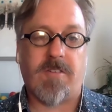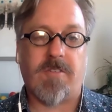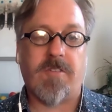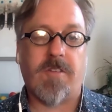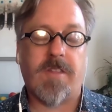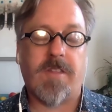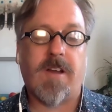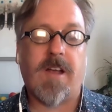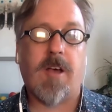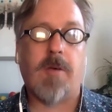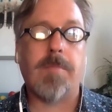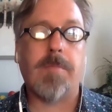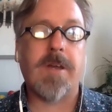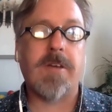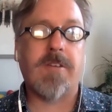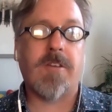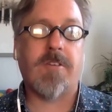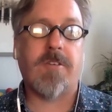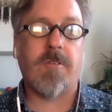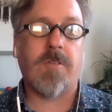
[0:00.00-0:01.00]
they're helping
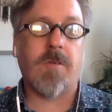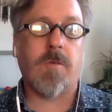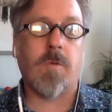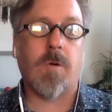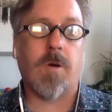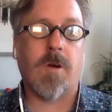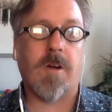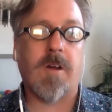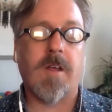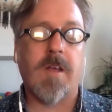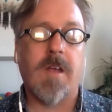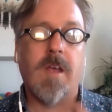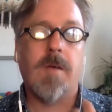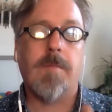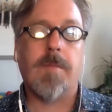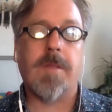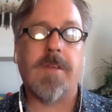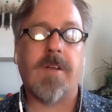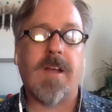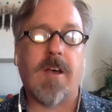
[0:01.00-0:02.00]
to do the work,
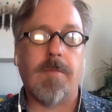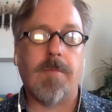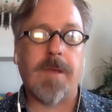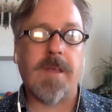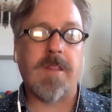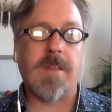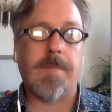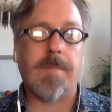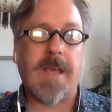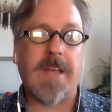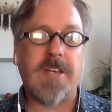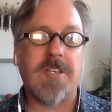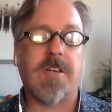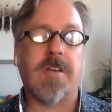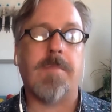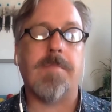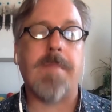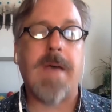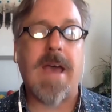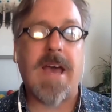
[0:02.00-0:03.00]
but they're helping the patient
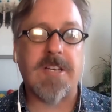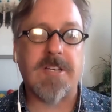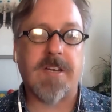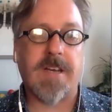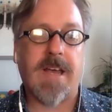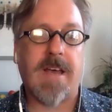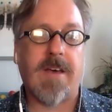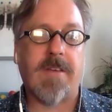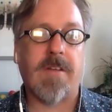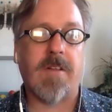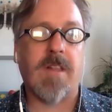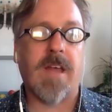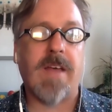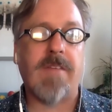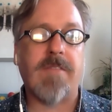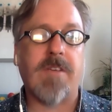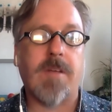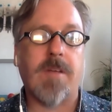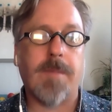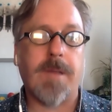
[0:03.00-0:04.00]
imagine how their
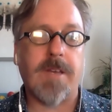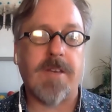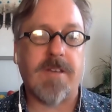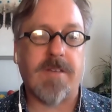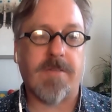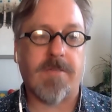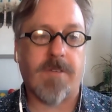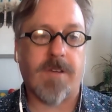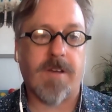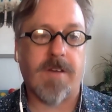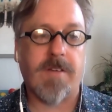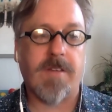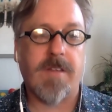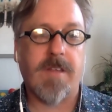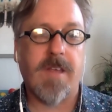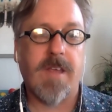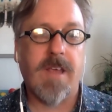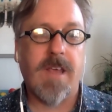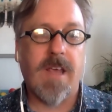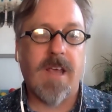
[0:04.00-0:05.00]
life could be different.
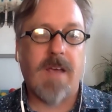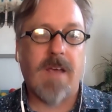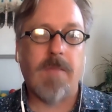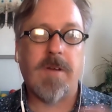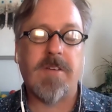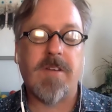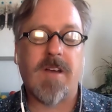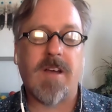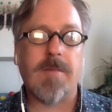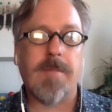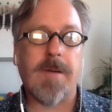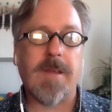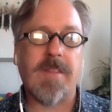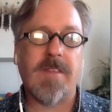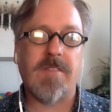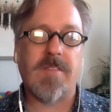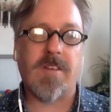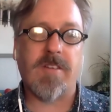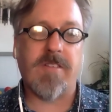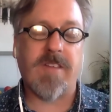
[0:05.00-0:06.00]
And we talk about
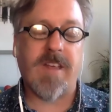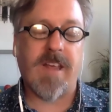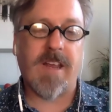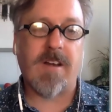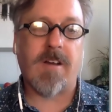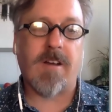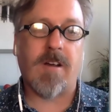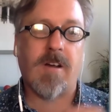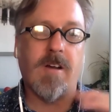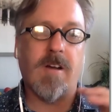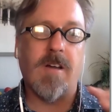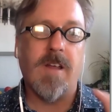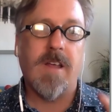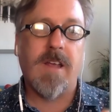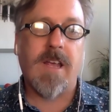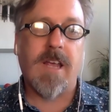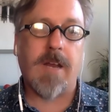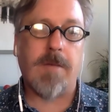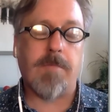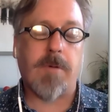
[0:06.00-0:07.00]
this container
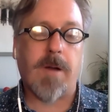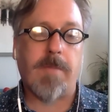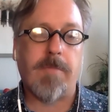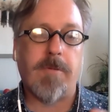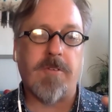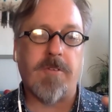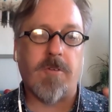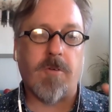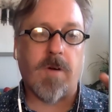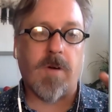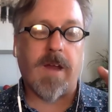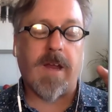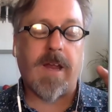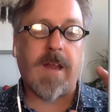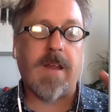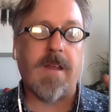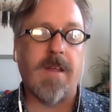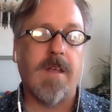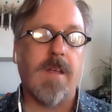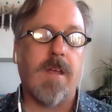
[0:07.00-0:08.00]
in
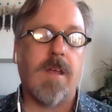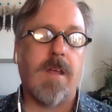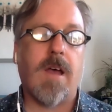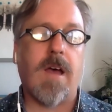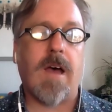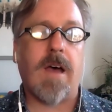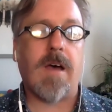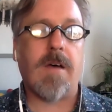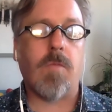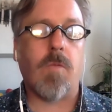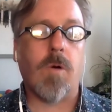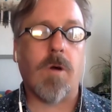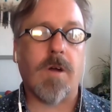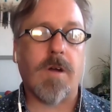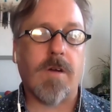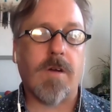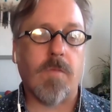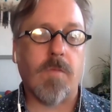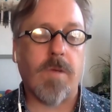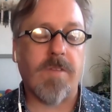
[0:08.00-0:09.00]
preparatory
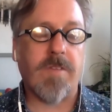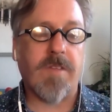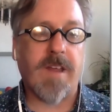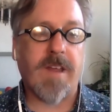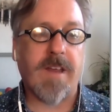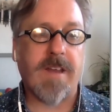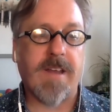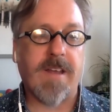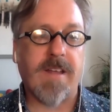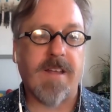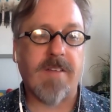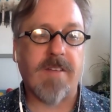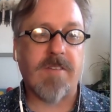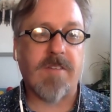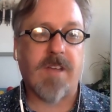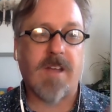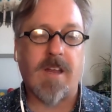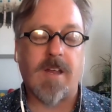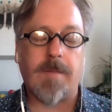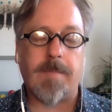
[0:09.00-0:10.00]
work with psychedelics,
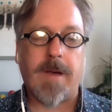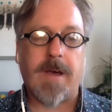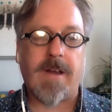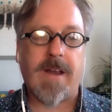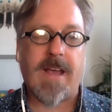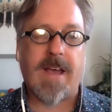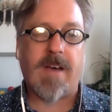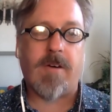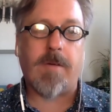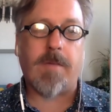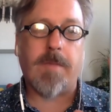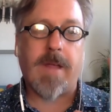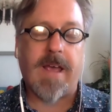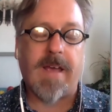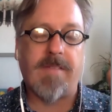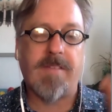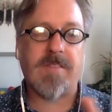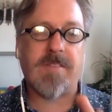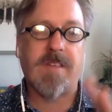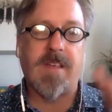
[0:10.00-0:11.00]
talking about how it
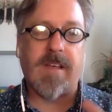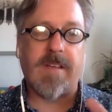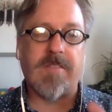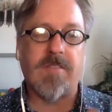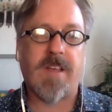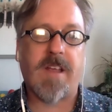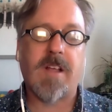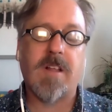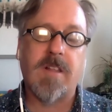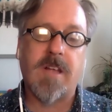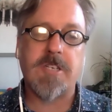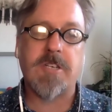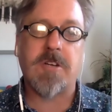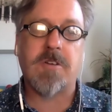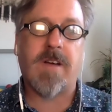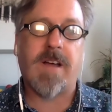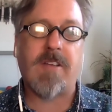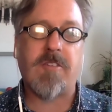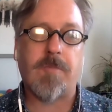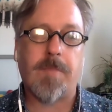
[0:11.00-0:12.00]
has a
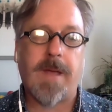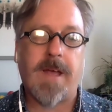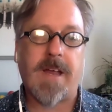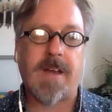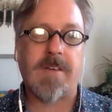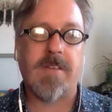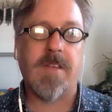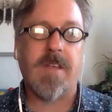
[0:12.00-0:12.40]
psychological aspect.